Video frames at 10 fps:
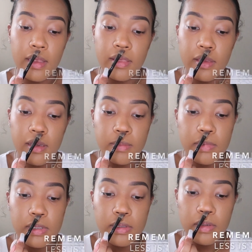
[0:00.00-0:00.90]
and then I'm
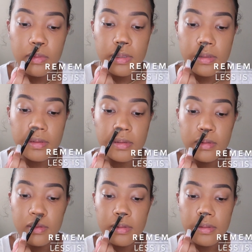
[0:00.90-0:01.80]
gonna go in.
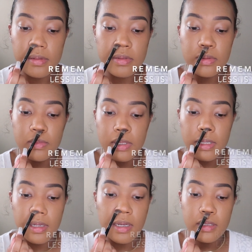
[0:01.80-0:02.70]
So I'm
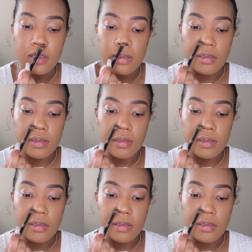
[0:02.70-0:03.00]
gonna cut